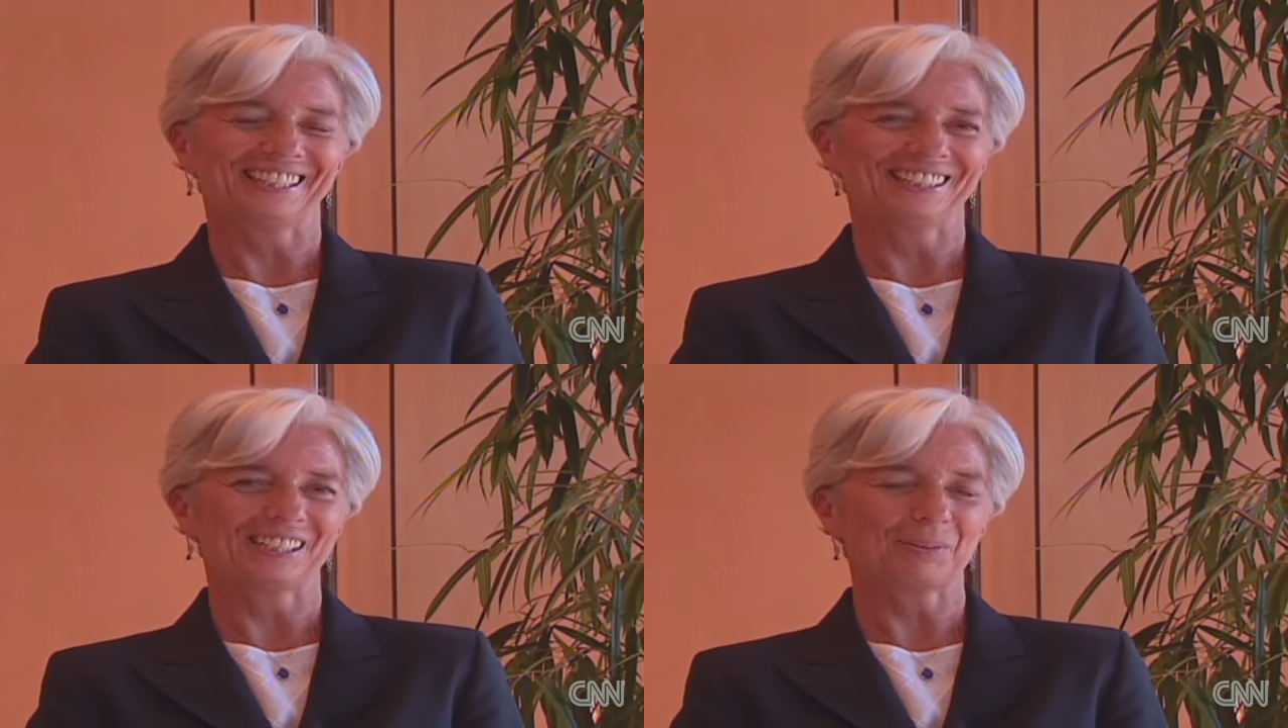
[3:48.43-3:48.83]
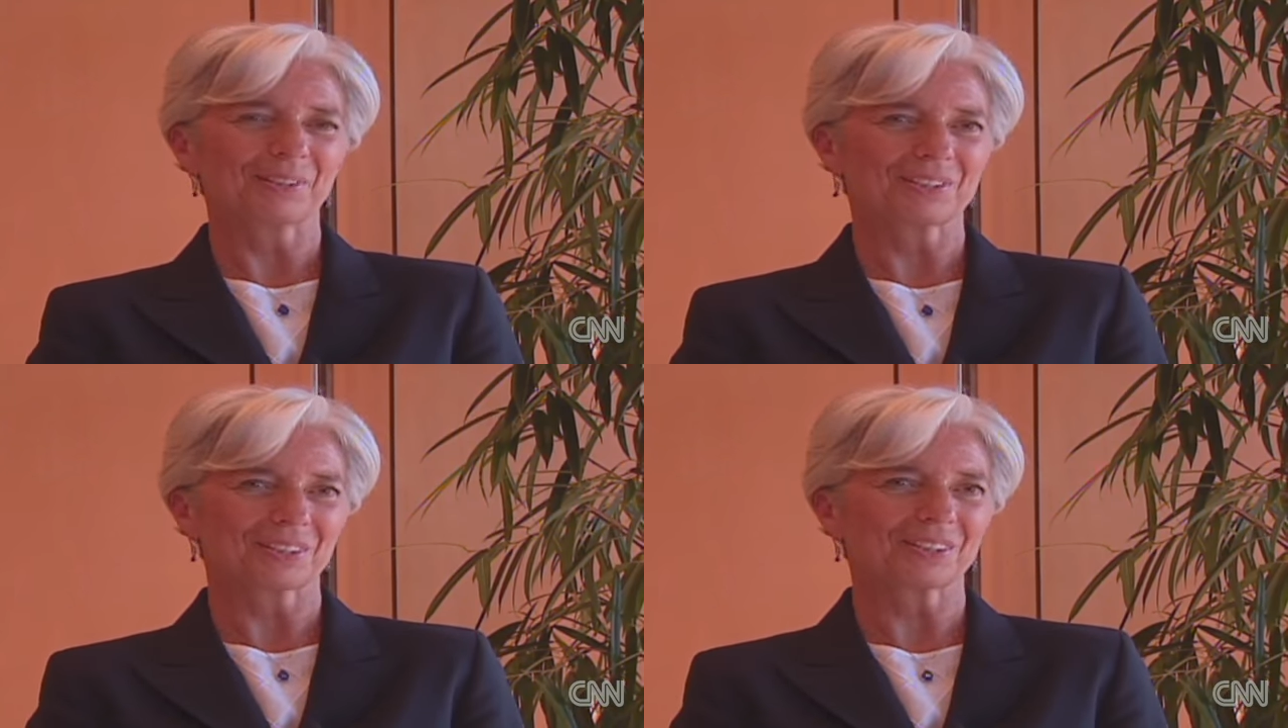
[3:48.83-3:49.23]
and I
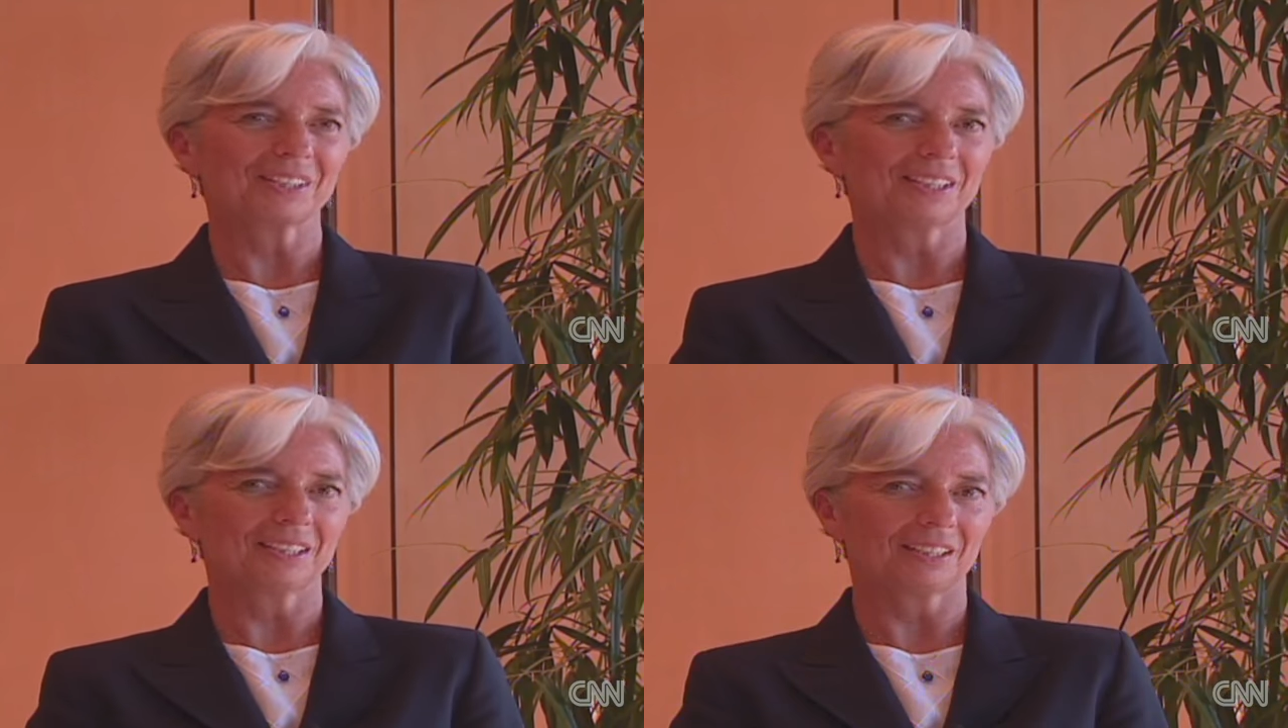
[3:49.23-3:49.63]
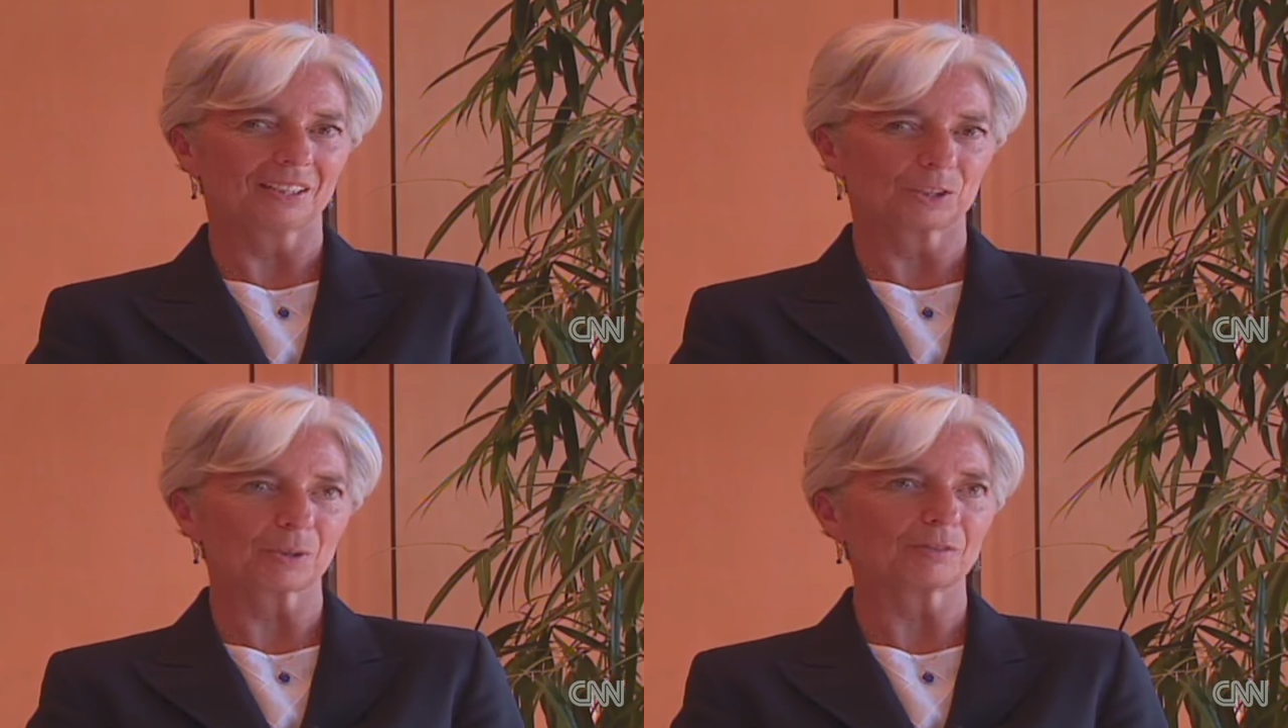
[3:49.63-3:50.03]
will certainly
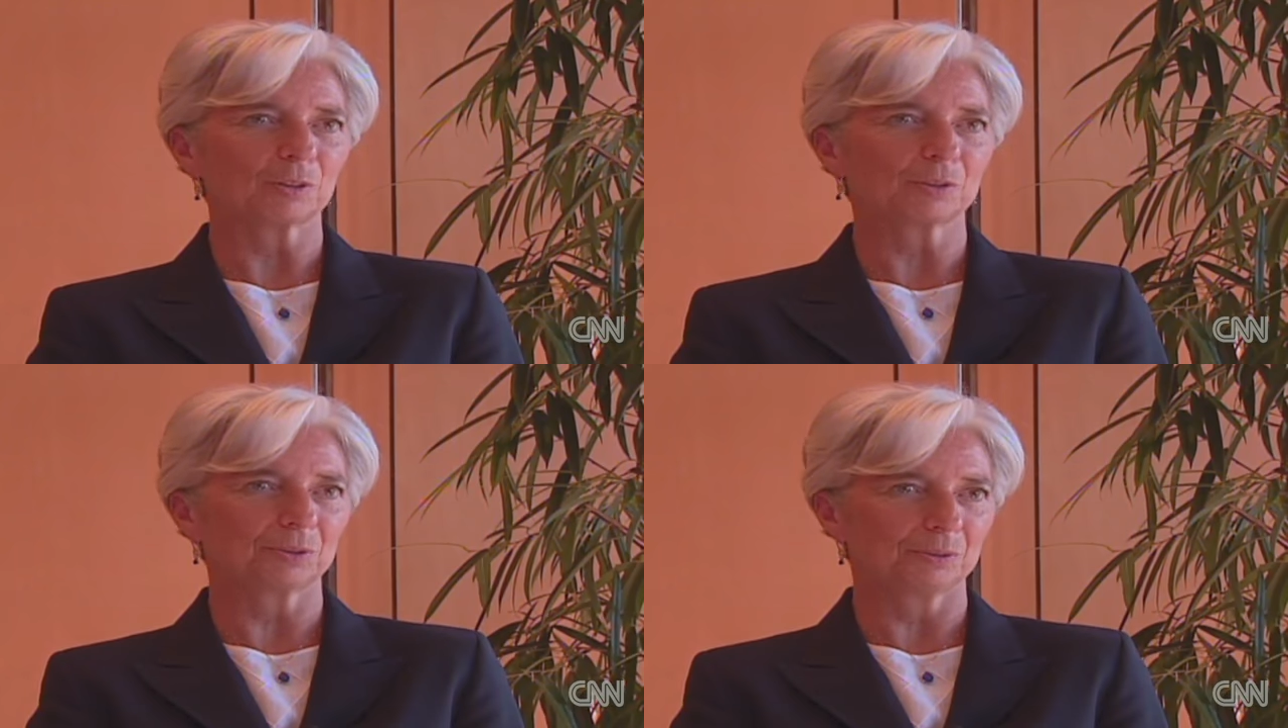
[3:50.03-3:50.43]
uh, travel